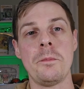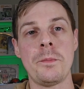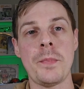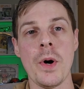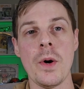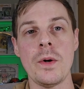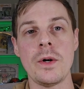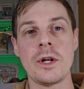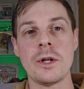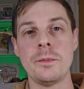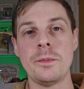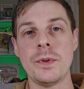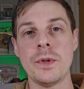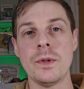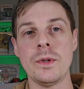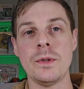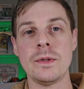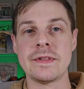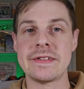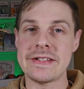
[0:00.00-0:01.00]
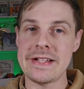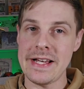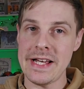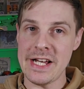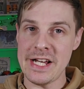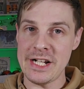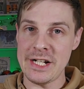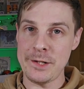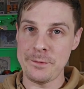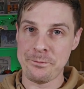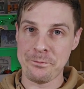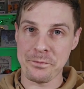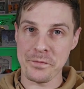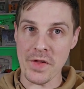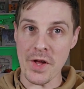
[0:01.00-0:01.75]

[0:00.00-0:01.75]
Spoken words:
Pokeball tin.